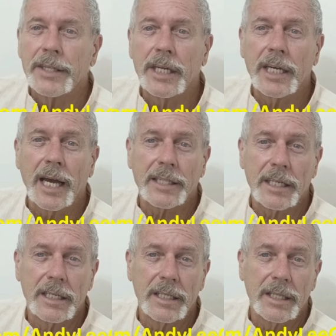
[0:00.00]
And then you got
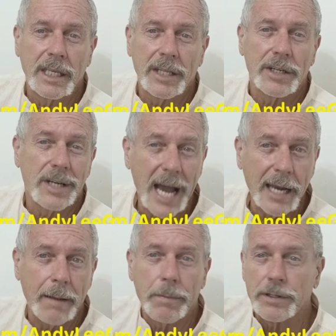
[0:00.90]
the other
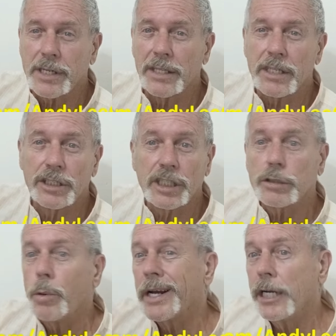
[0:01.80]
90%, they're
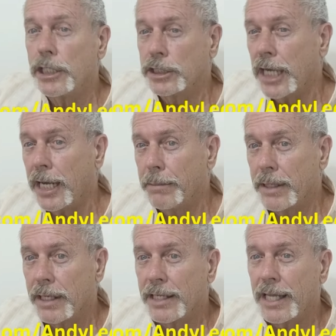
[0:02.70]
just one
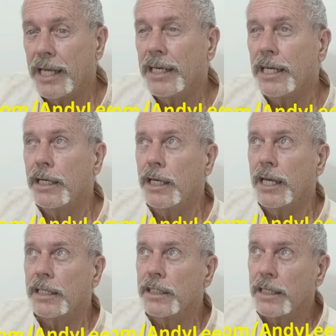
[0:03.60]
entertainment, and they need to
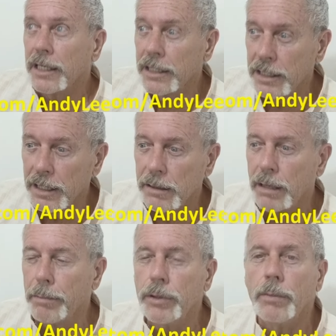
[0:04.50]
get
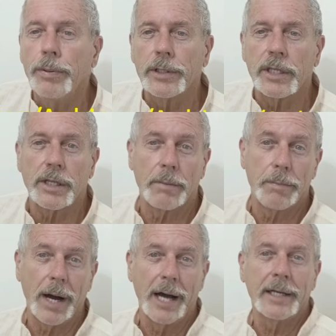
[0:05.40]
the boot put to their
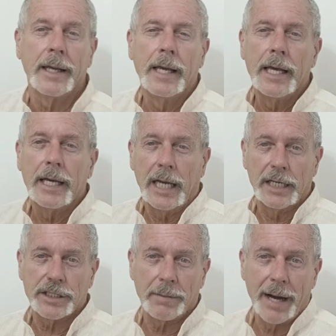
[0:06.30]
butt
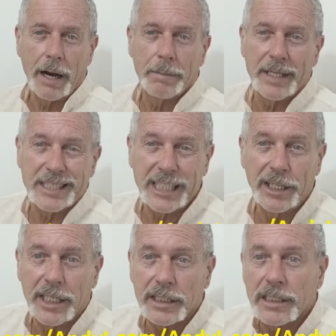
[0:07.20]
and somehow be
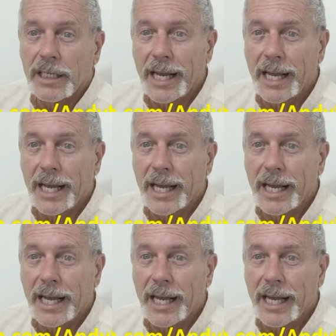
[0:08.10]
serious.